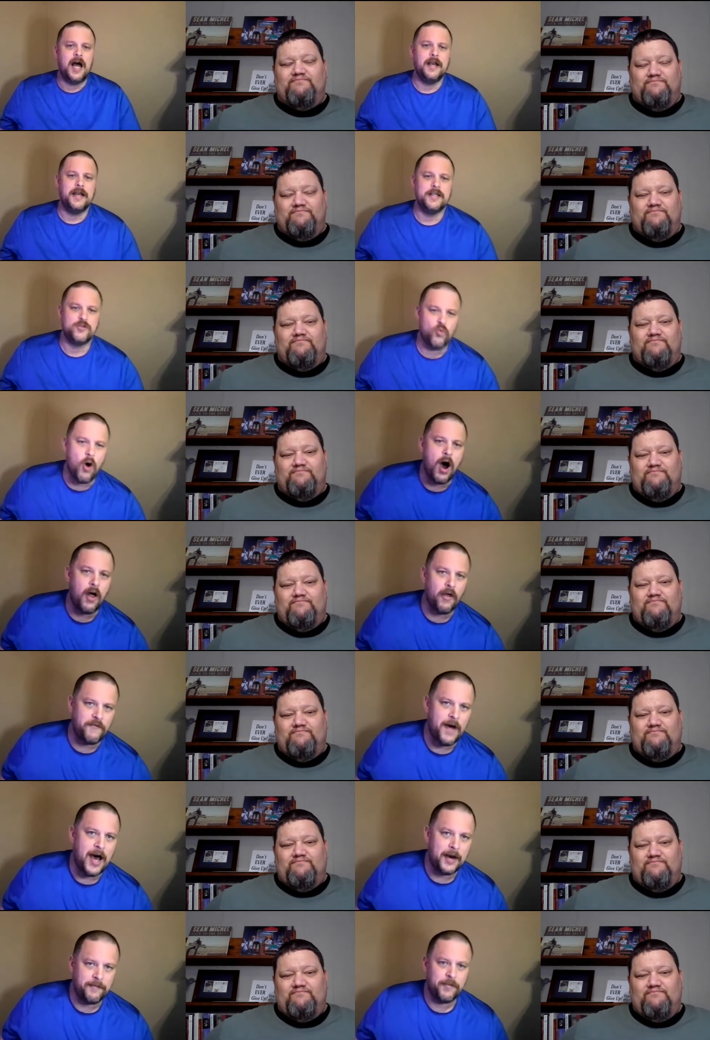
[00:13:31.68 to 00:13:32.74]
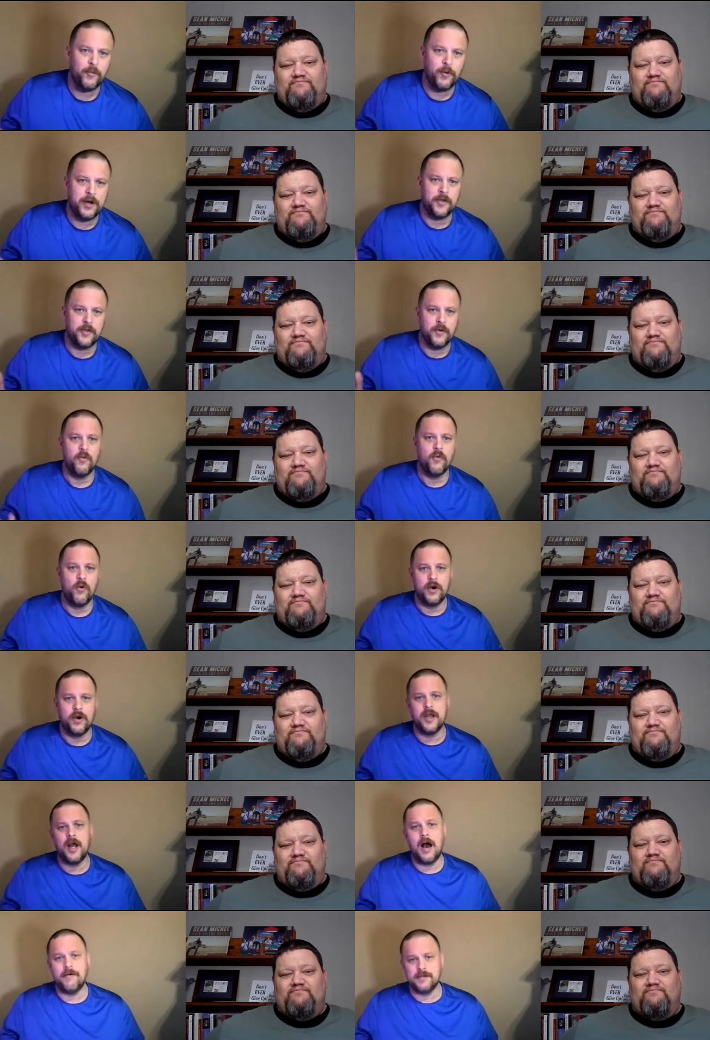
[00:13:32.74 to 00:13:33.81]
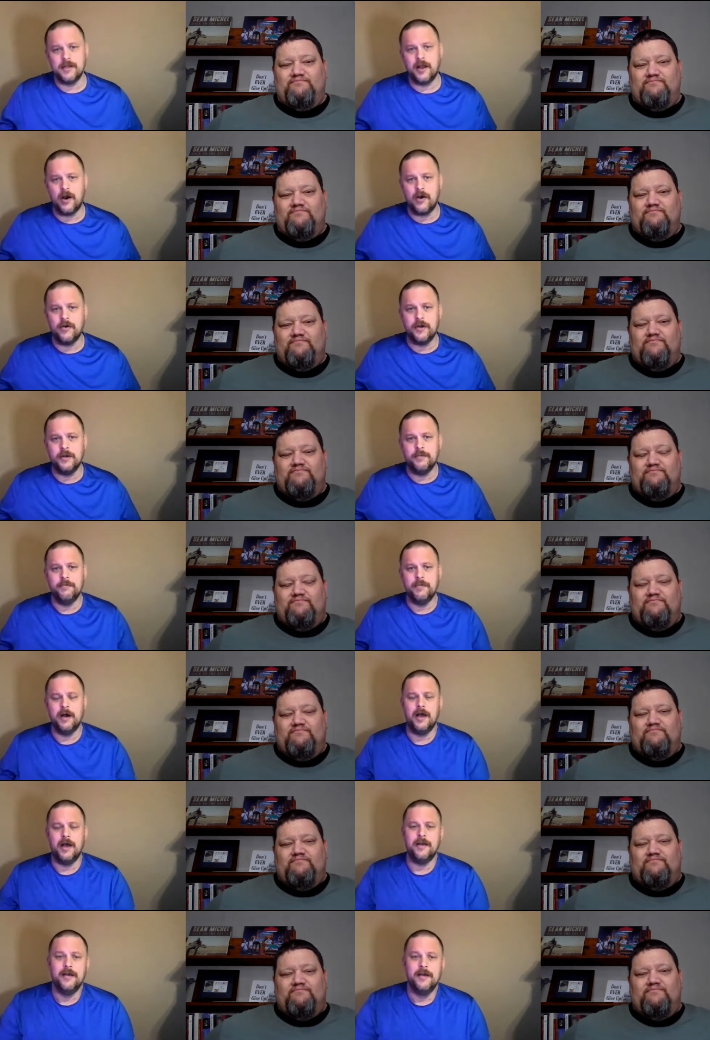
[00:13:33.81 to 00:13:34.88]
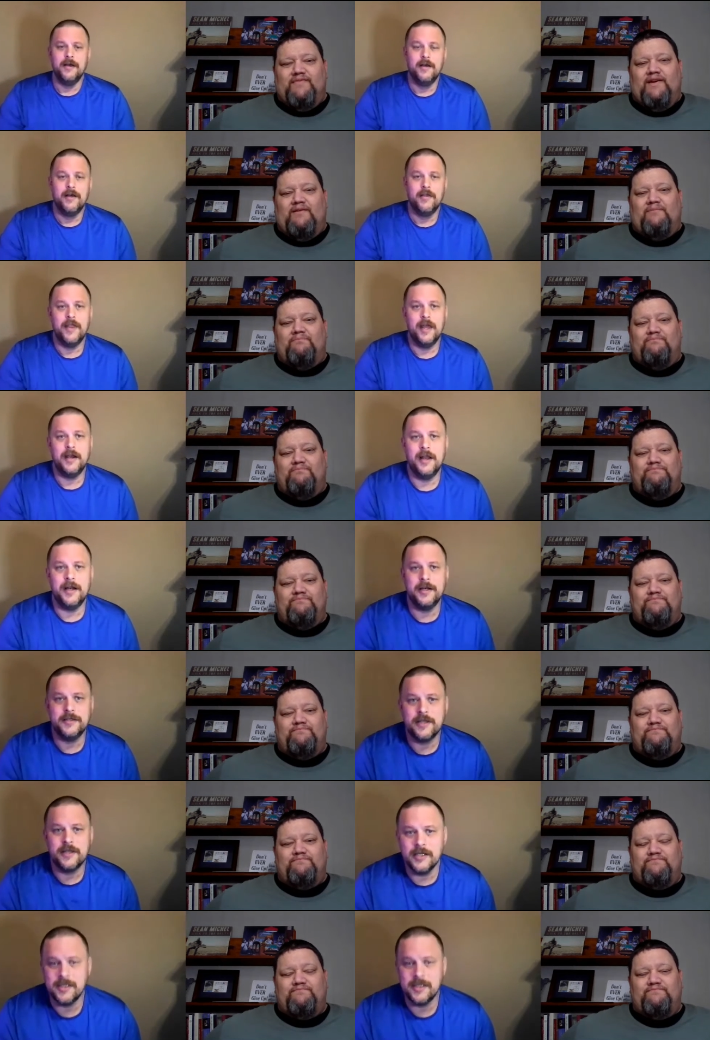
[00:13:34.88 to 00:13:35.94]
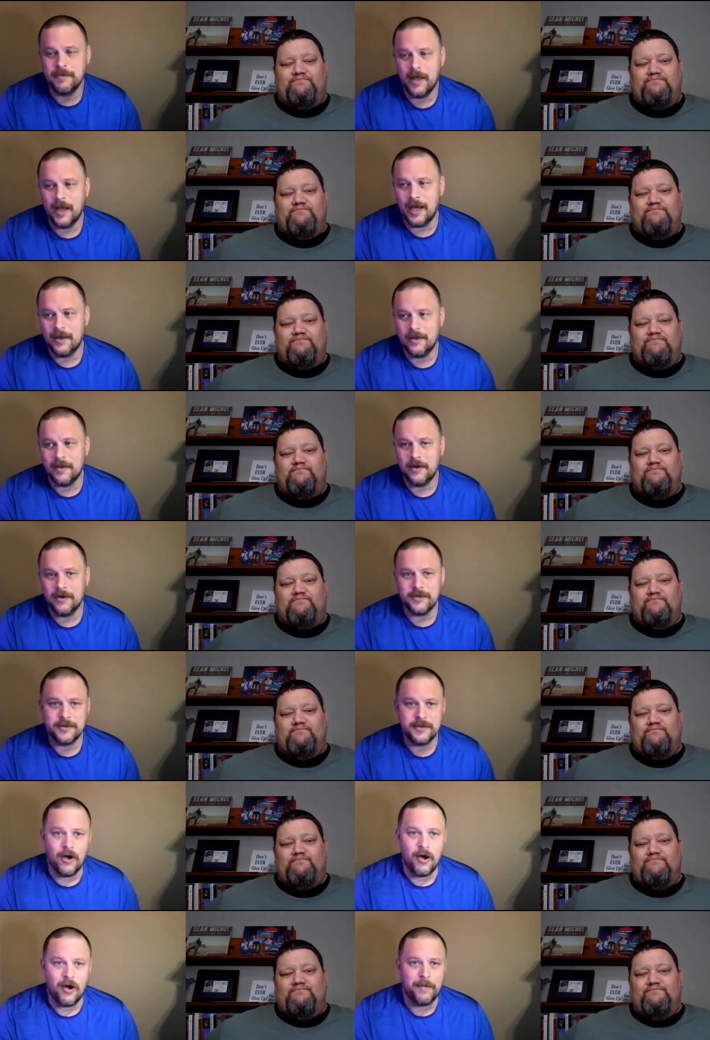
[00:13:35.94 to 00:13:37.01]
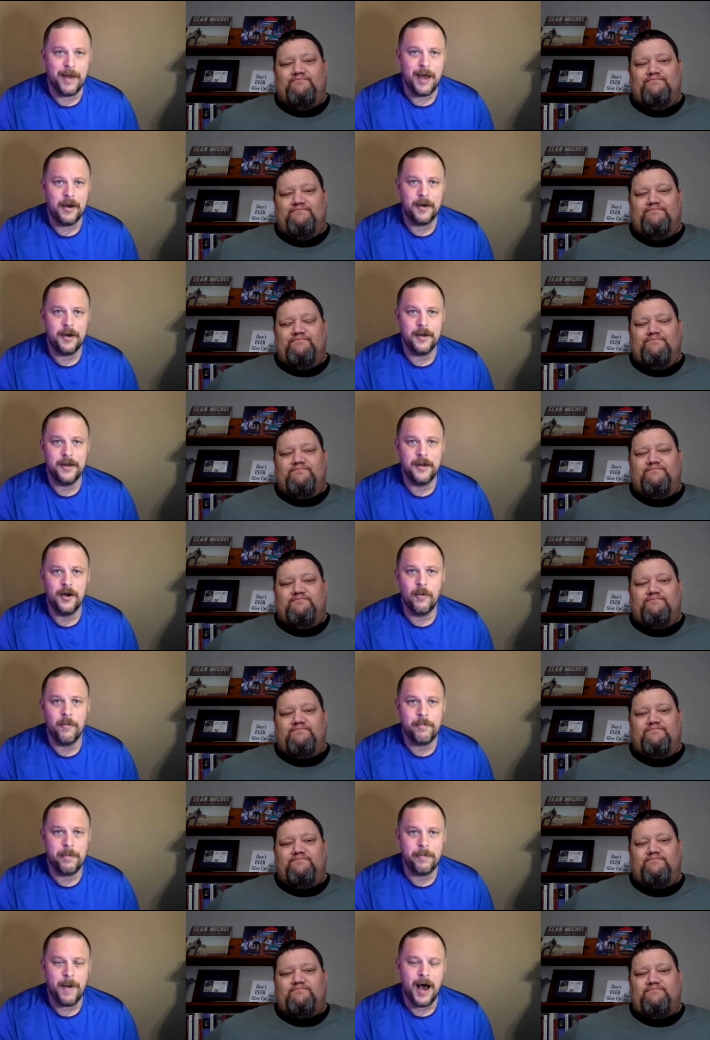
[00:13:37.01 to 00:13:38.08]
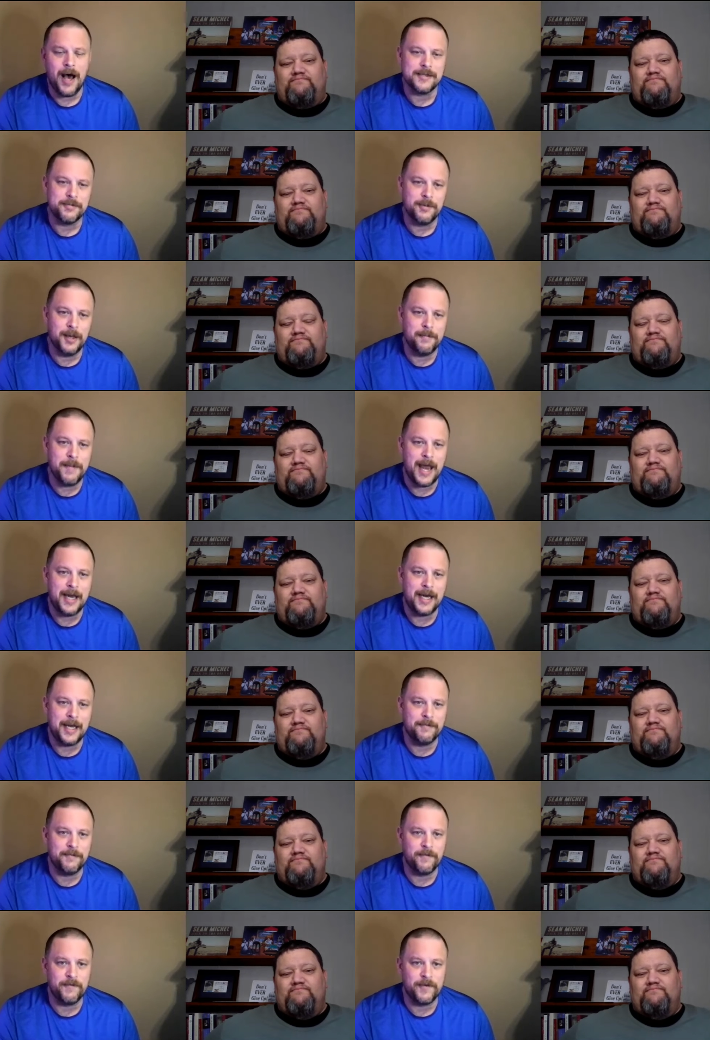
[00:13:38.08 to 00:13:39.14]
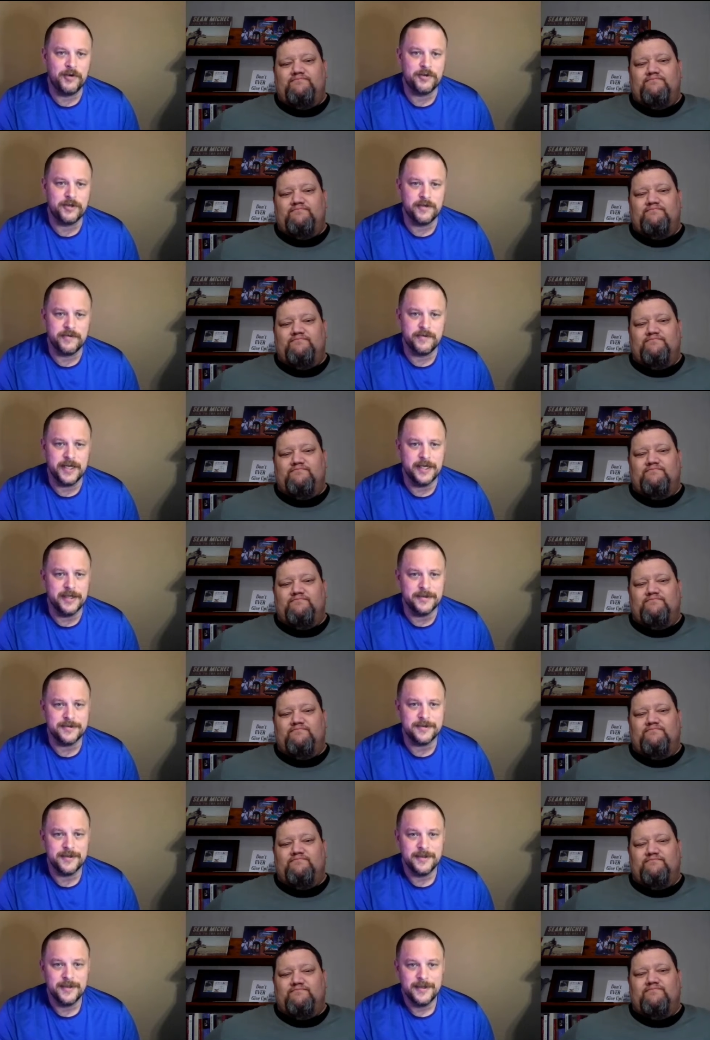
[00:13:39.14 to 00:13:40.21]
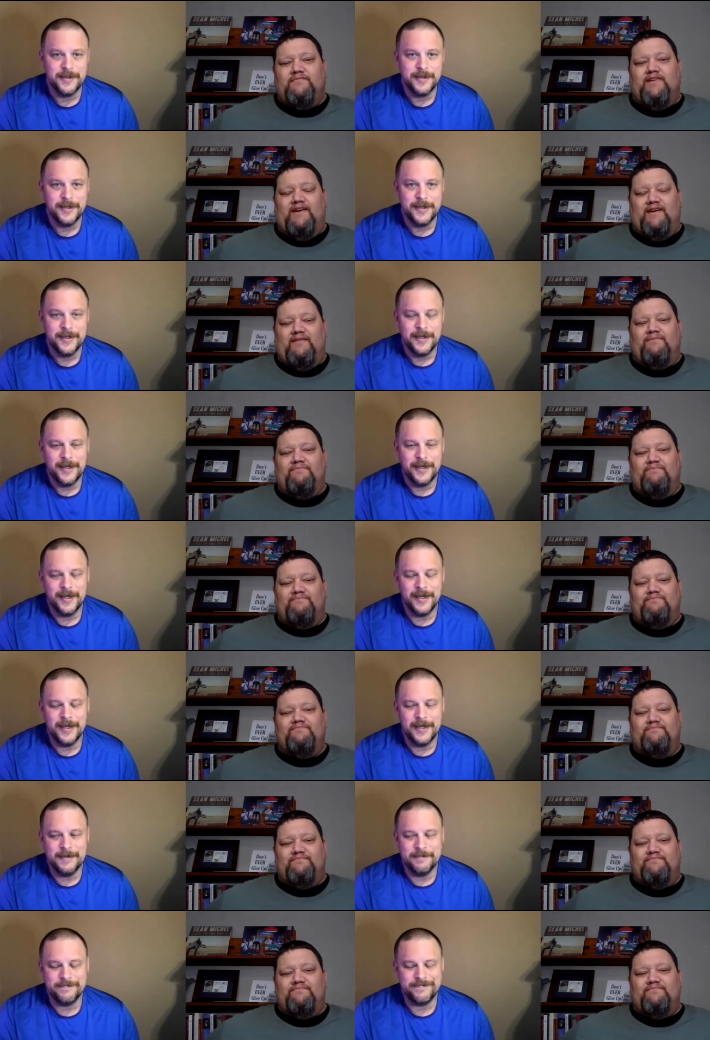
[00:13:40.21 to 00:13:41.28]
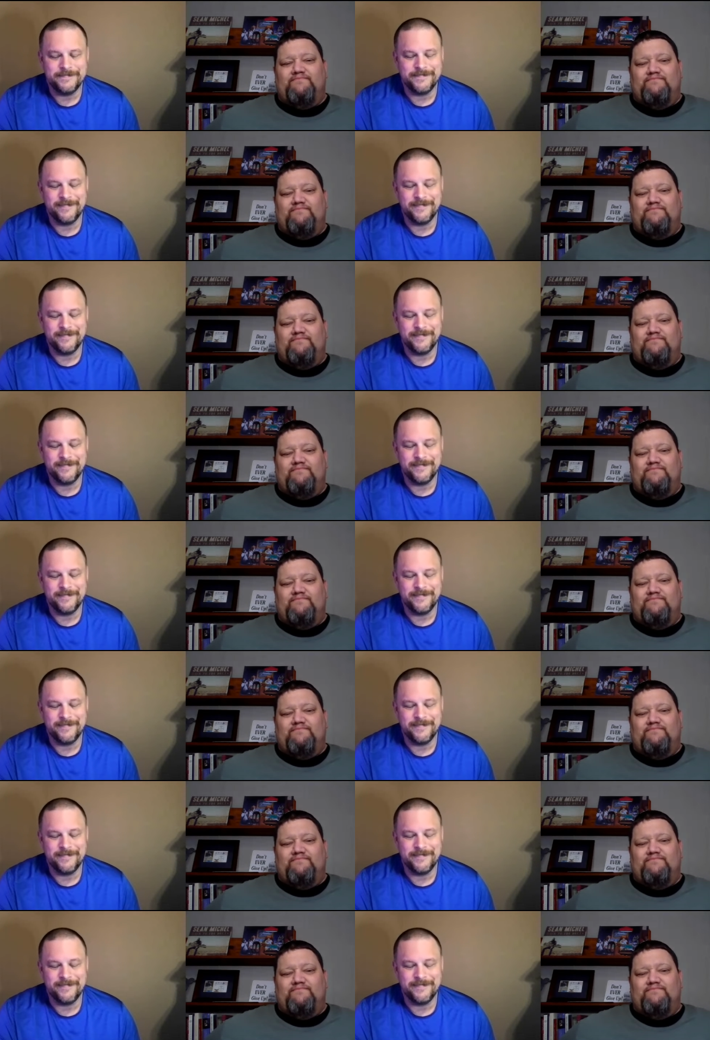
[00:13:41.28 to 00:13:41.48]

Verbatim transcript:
Speaker 1: not disqualifying him from winning the award. He obviously earned it, but. Yeah. They, they discuss him and they're talking about you know possibly banning him from future events. Yeah. Um,